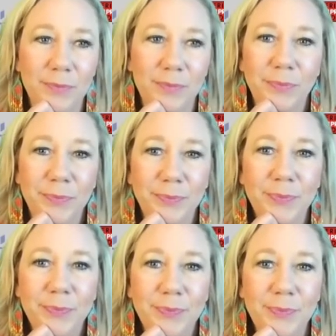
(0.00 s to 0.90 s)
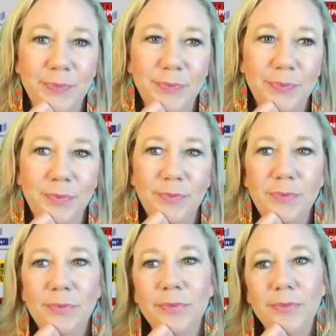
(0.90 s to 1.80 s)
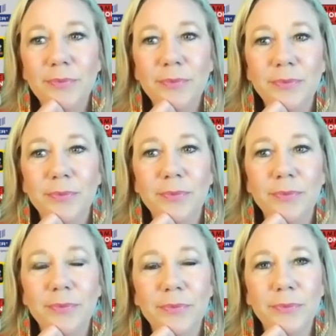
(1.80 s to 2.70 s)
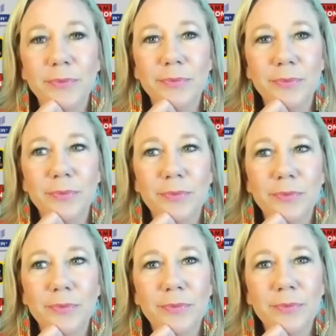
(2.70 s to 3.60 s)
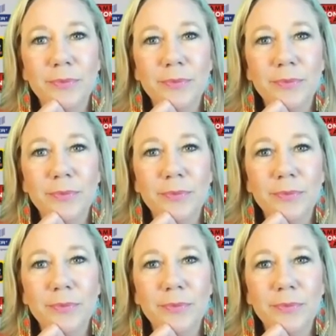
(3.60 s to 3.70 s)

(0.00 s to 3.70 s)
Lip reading: No words are spoken by the person on screen.